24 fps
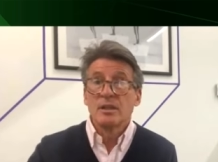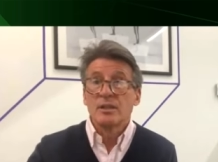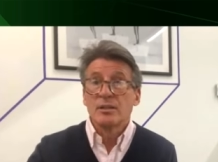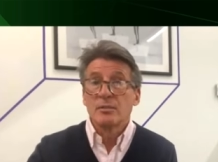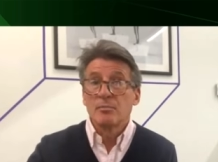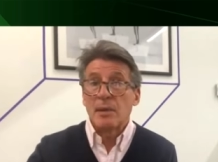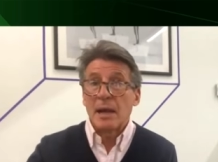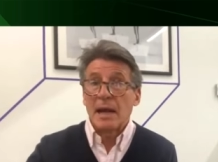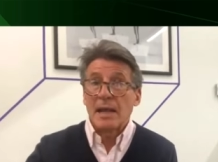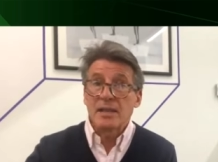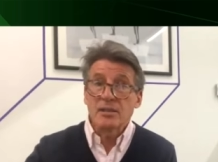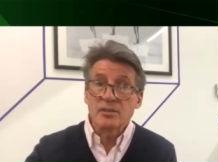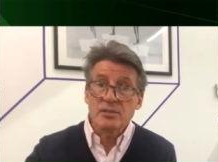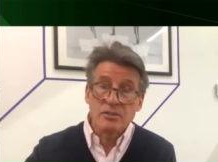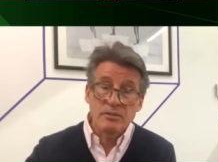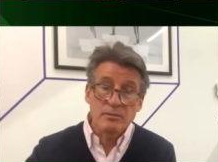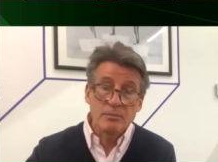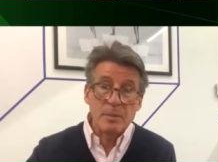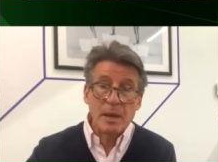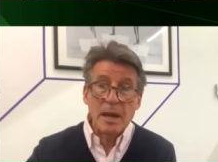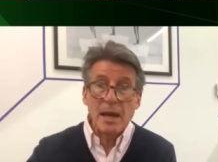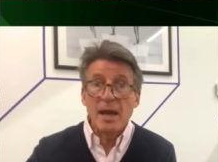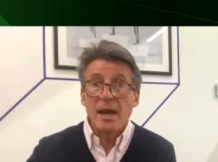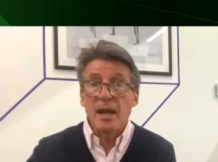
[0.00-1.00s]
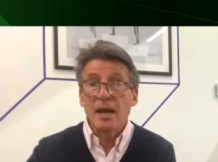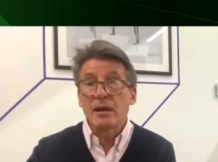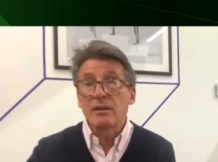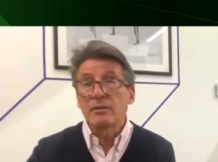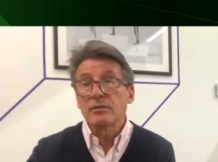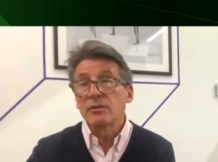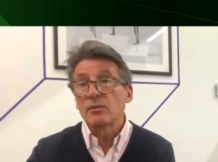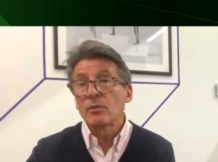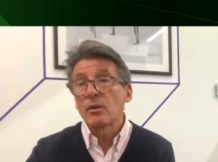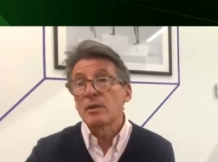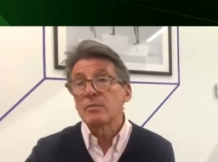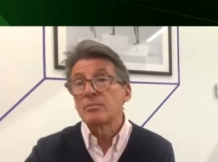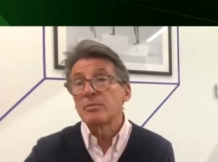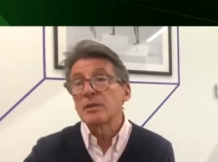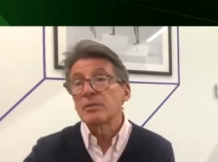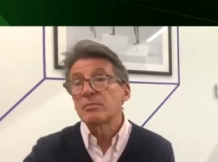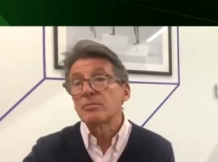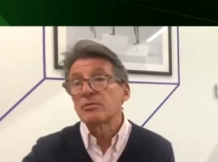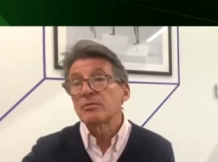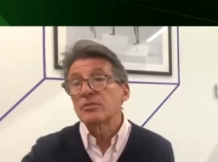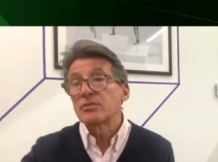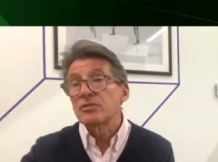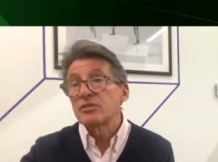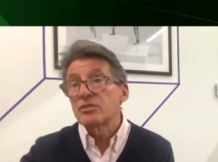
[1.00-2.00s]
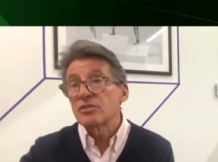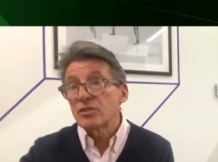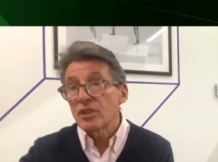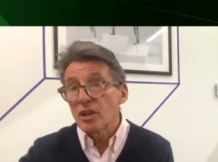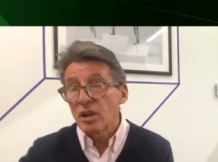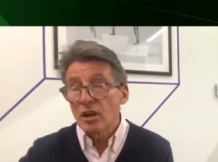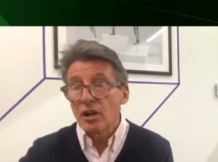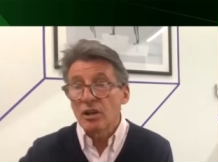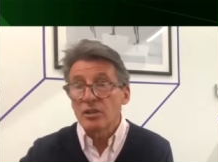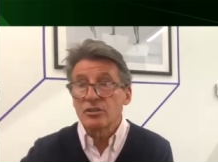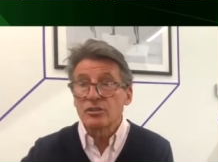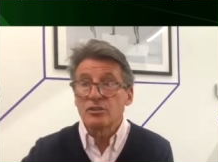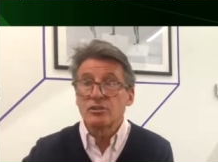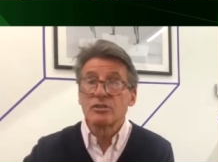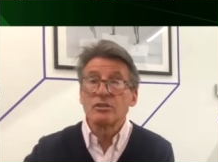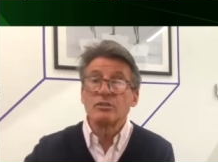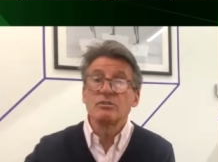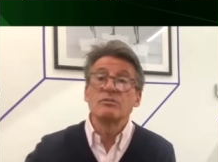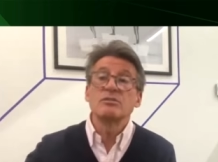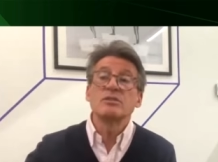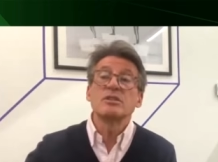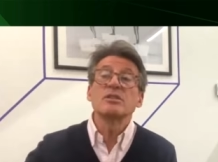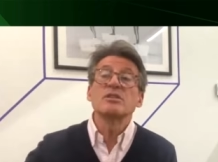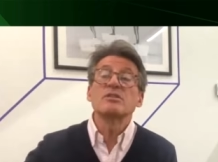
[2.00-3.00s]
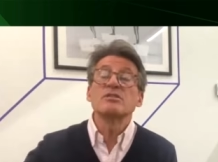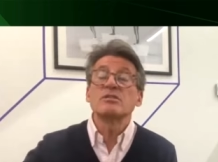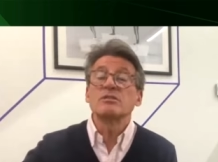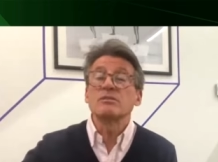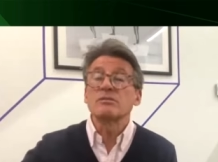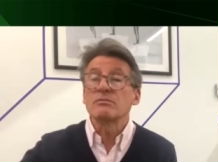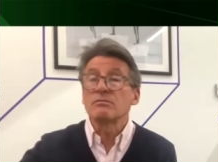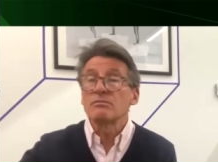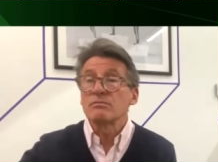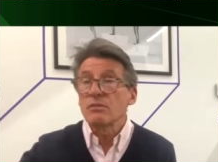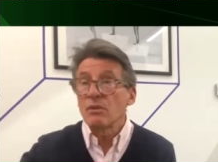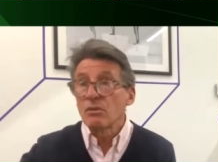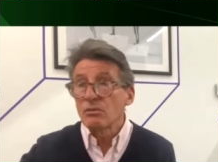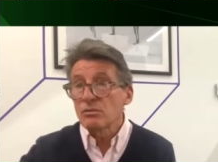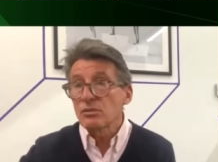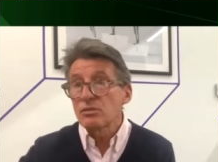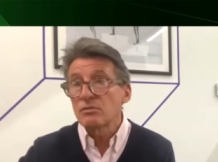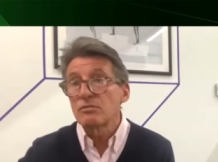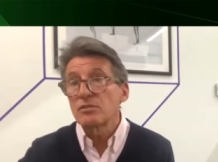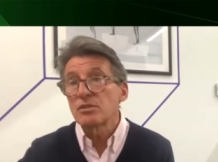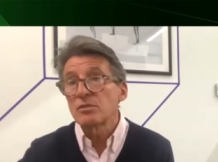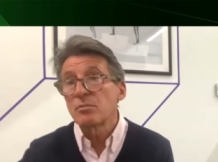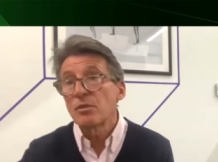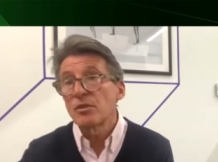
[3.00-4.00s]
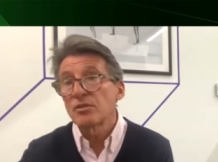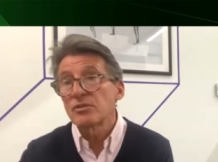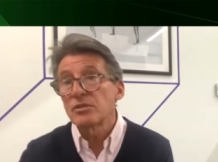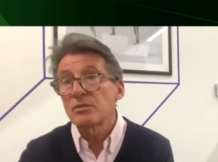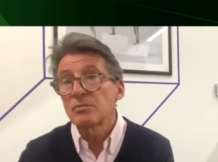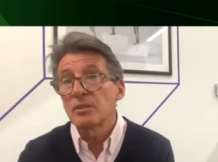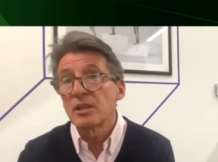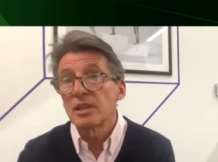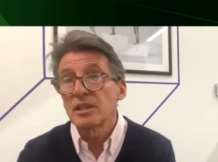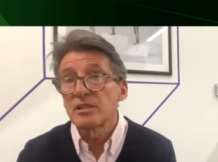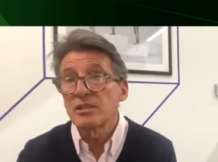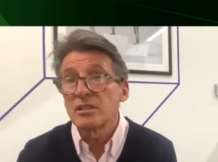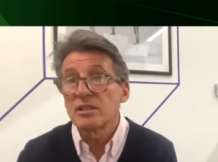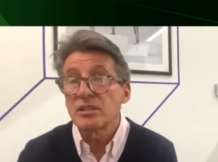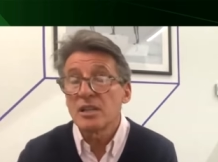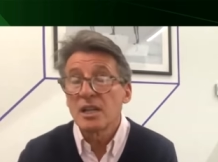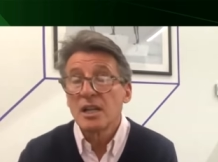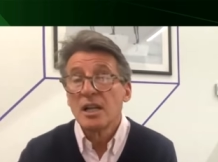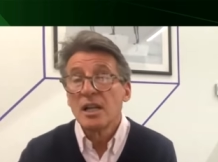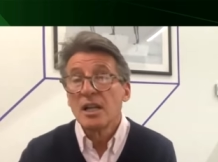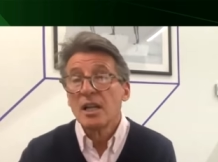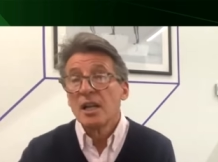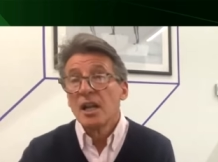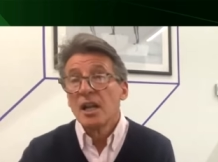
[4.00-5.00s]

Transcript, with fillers: the balance of power and the way people discharge duties and roles and responsibilities.